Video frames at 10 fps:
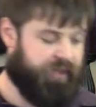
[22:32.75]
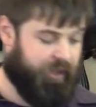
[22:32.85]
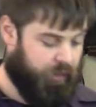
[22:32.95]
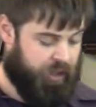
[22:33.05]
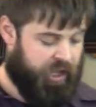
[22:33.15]
You
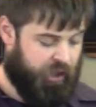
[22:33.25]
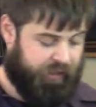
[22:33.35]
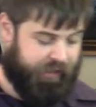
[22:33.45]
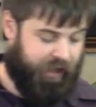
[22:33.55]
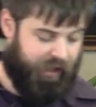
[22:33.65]
know, you
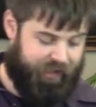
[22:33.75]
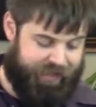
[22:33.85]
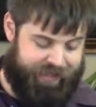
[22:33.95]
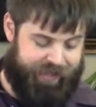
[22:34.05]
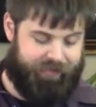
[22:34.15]
look at caller
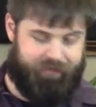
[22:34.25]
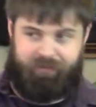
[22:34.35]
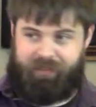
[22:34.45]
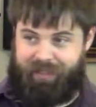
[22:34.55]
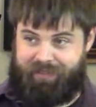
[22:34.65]
ID and
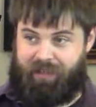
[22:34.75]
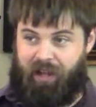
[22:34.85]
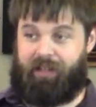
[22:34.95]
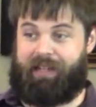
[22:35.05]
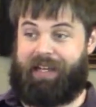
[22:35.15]
God's
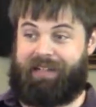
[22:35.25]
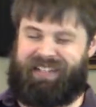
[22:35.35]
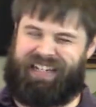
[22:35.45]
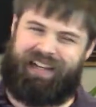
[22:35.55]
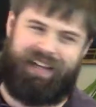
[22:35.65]
calling again. It's
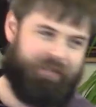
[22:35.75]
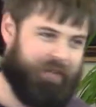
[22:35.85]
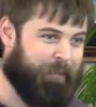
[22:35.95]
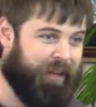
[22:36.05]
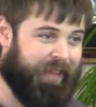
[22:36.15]
like, I, am
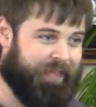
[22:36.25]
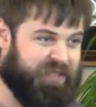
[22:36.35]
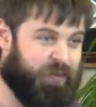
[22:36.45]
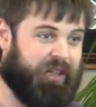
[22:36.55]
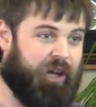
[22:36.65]
going to let
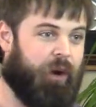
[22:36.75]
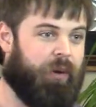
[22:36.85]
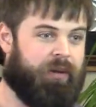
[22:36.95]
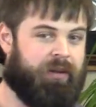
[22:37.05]
this one go.